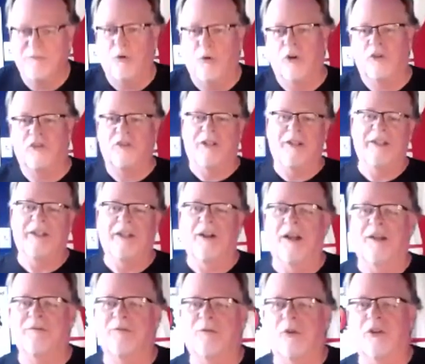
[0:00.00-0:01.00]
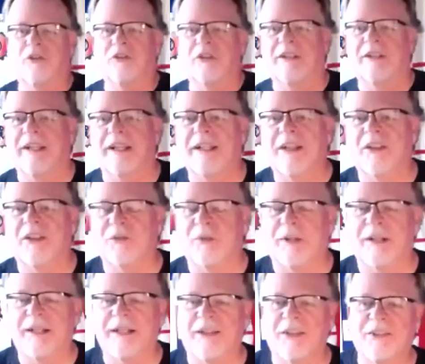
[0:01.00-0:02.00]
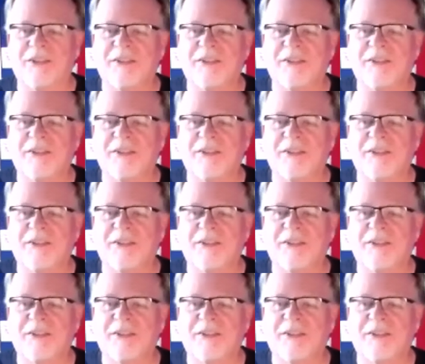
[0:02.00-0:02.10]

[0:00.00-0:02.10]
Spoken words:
Fortunately or unfortunately, it is what it is.